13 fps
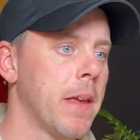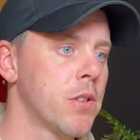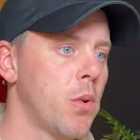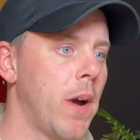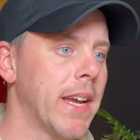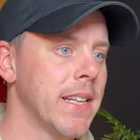
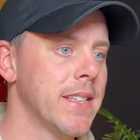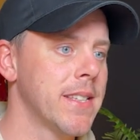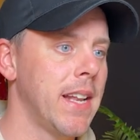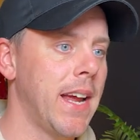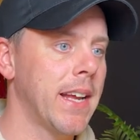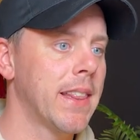So I can
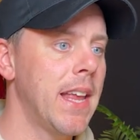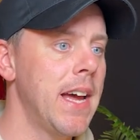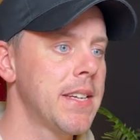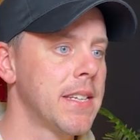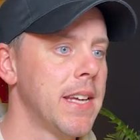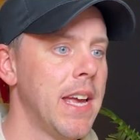select
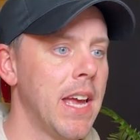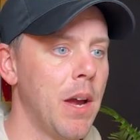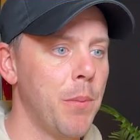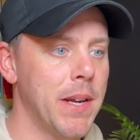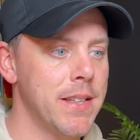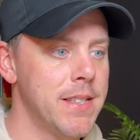that
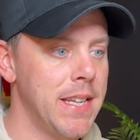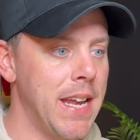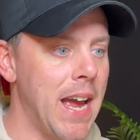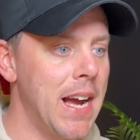and we can see the